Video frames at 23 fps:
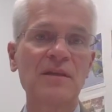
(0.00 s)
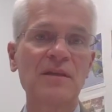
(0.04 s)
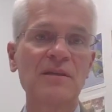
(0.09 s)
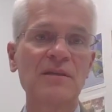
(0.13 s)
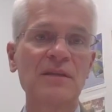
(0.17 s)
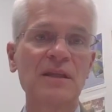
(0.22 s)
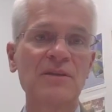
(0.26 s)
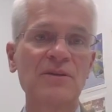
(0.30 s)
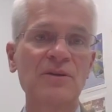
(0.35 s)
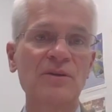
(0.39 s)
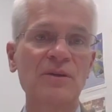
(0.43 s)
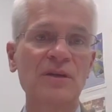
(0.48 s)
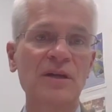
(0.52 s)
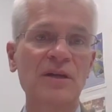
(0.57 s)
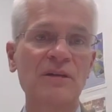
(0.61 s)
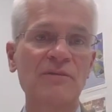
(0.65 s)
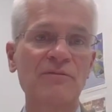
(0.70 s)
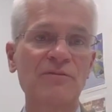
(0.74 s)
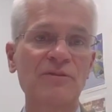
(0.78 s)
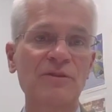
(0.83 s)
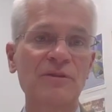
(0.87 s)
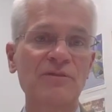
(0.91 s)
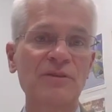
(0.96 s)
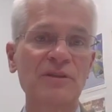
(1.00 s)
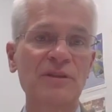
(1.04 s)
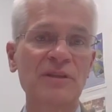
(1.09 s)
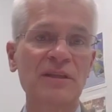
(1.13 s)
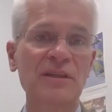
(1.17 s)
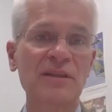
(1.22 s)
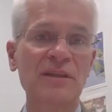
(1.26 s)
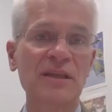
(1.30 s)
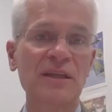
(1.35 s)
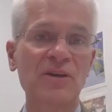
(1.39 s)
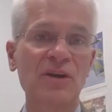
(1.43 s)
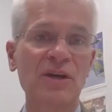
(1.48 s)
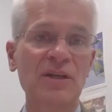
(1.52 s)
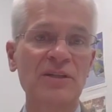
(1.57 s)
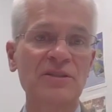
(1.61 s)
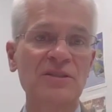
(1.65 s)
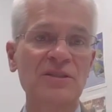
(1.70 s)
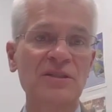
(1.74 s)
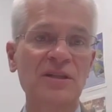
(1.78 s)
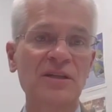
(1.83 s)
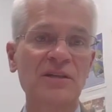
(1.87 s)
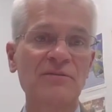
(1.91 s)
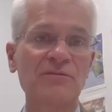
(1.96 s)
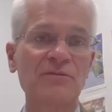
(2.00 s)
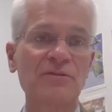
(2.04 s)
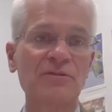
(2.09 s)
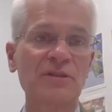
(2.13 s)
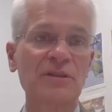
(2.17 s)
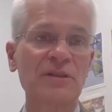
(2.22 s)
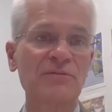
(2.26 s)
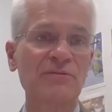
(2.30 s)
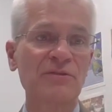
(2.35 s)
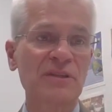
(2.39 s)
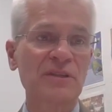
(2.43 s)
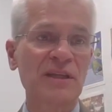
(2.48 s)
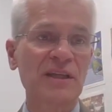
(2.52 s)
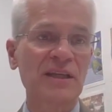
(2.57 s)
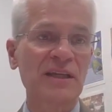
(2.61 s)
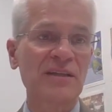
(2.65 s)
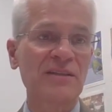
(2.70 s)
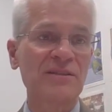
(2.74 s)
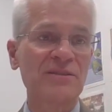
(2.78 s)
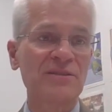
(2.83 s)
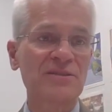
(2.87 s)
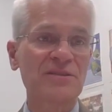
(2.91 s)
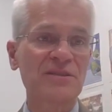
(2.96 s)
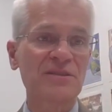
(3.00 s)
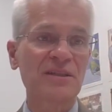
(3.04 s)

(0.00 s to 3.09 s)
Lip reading: They don't cover everything they ought to cover and everything else.